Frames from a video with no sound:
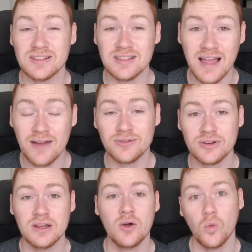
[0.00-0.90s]

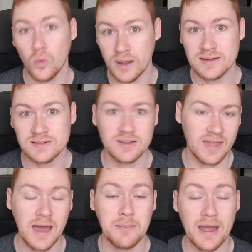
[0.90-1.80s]
left wins
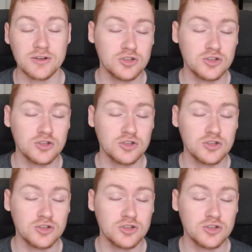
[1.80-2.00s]
that match.